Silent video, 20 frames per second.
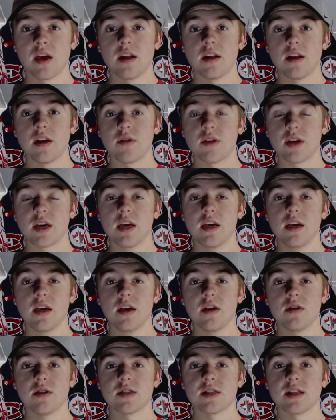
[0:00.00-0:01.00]
Now the key
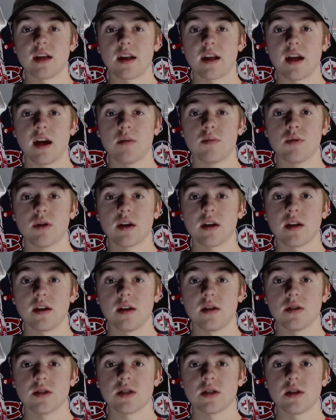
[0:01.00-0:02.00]
here is that Gaborik and
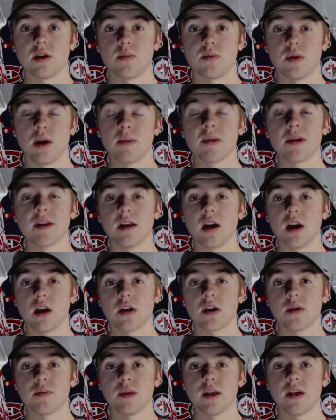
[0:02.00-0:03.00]
Nielsen are probably not
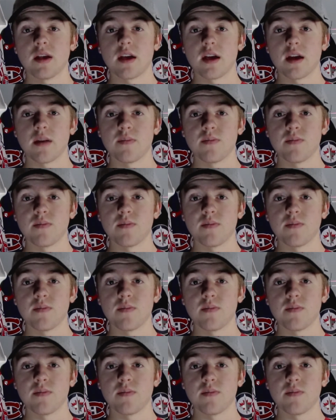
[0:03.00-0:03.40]
going to play again.